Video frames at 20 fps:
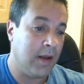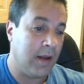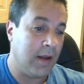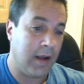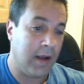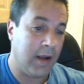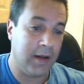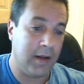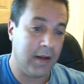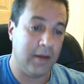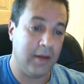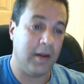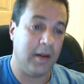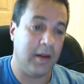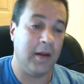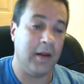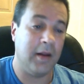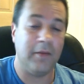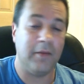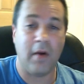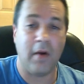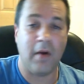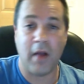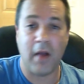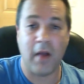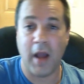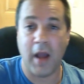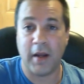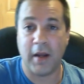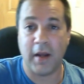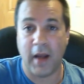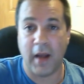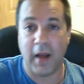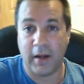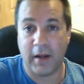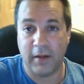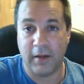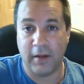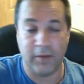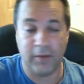And then volcanic
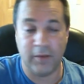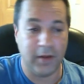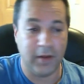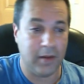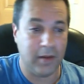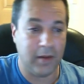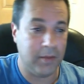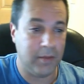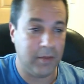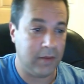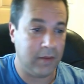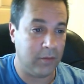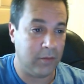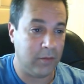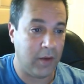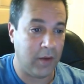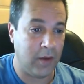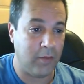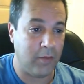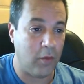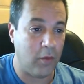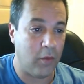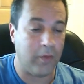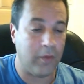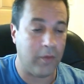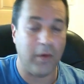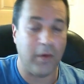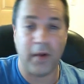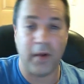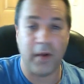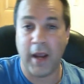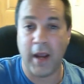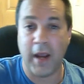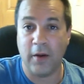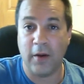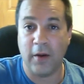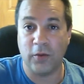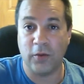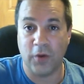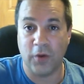activity. I mean, we have more
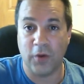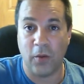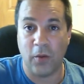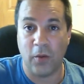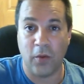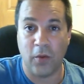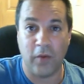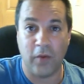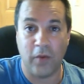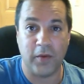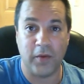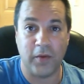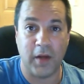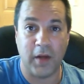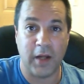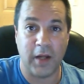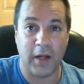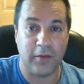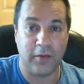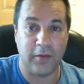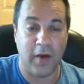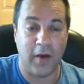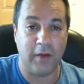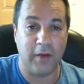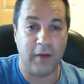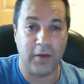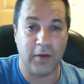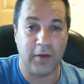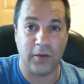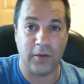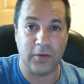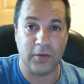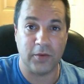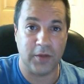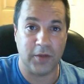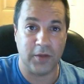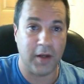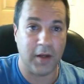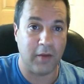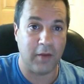volcanoes going off in the last 5 years
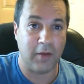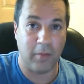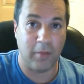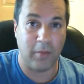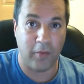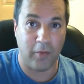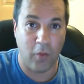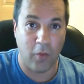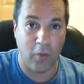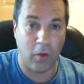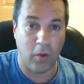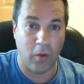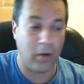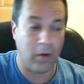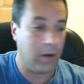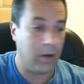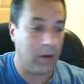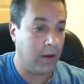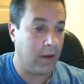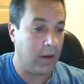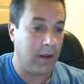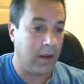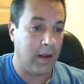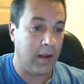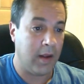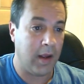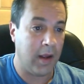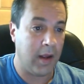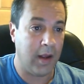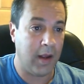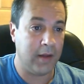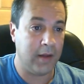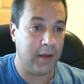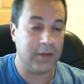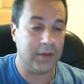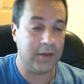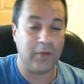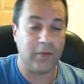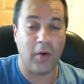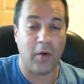than ever before. And
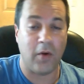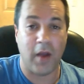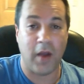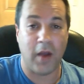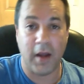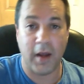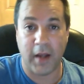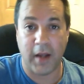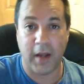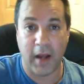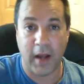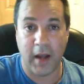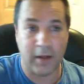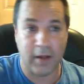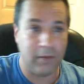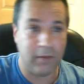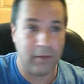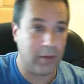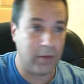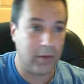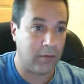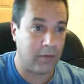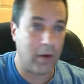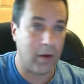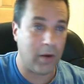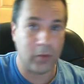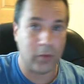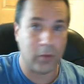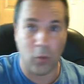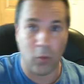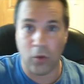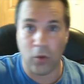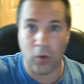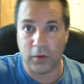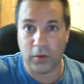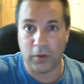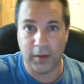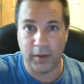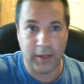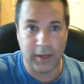this volcanic activity throughout the
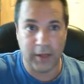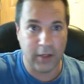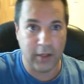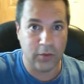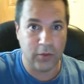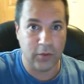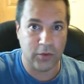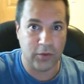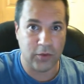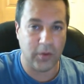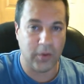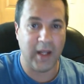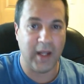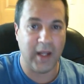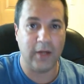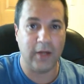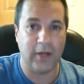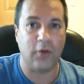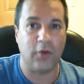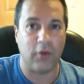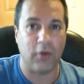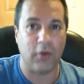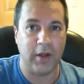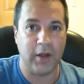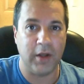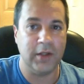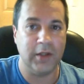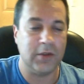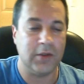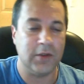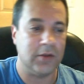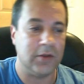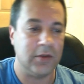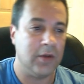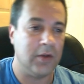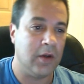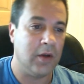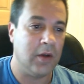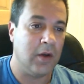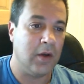world continues to increase,
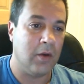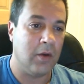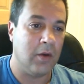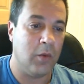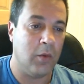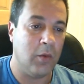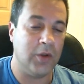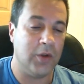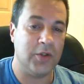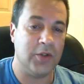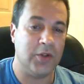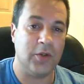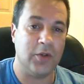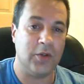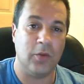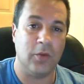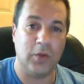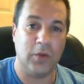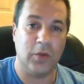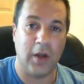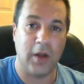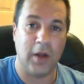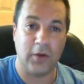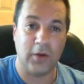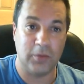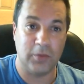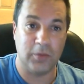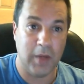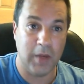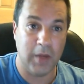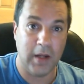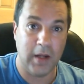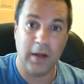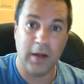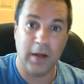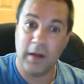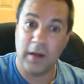which tells me